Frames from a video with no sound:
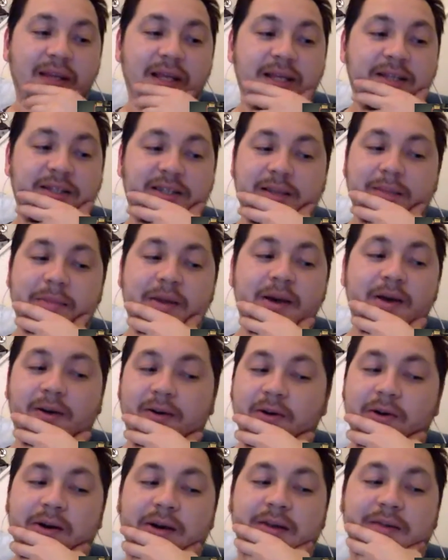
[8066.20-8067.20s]
they'd somehow
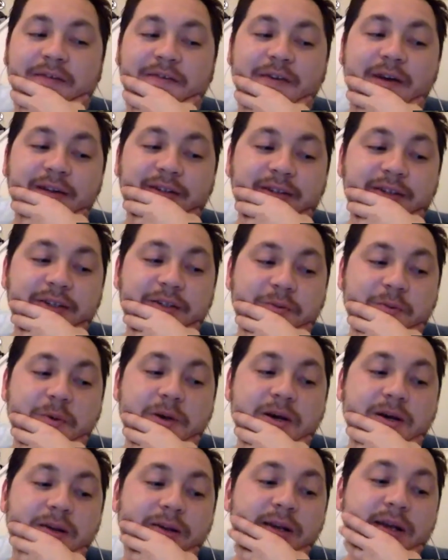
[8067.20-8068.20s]
got infected as
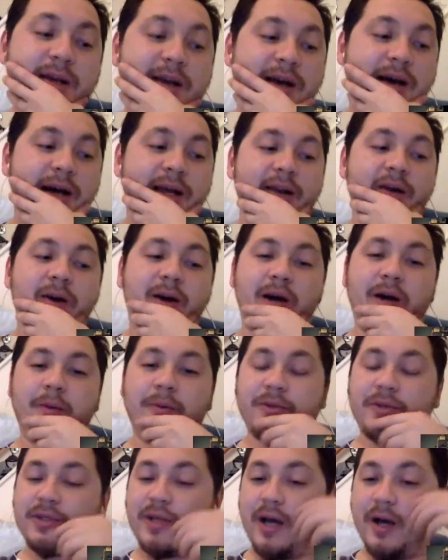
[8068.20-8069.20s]
well. And I
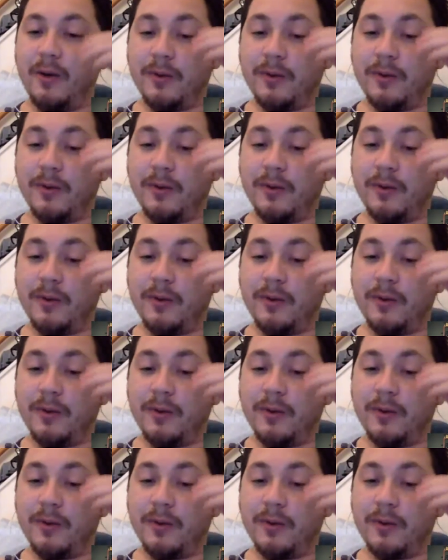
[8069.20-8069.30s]
was